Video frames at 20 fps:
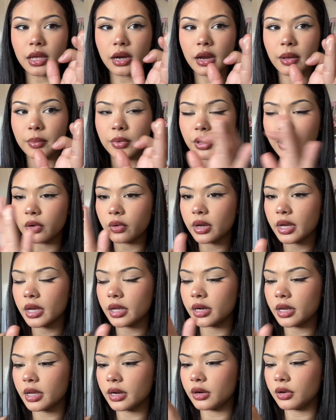I'm gonna go ahead
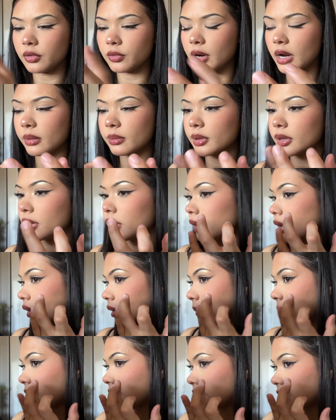and grab it on
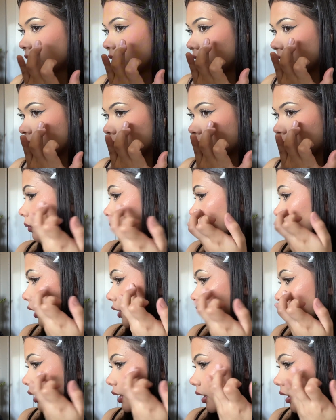my finger,
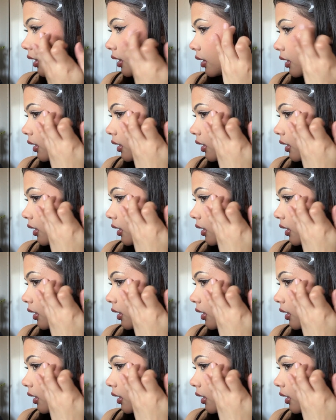brush it